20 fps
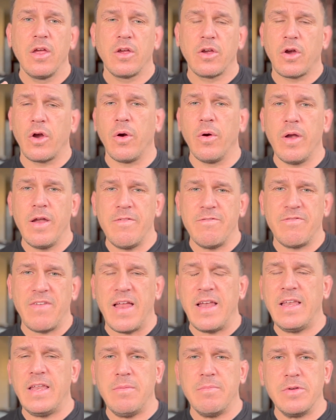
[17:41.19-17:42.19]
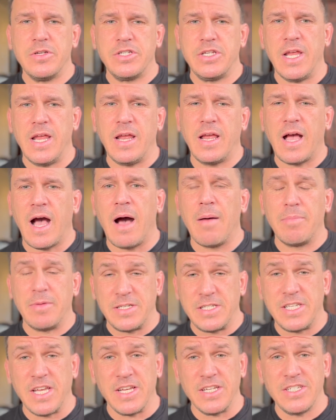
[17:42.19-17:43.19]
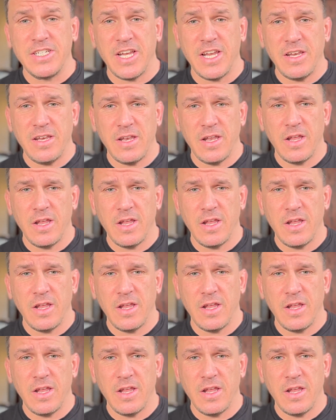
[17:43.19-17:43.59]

current vending machine competition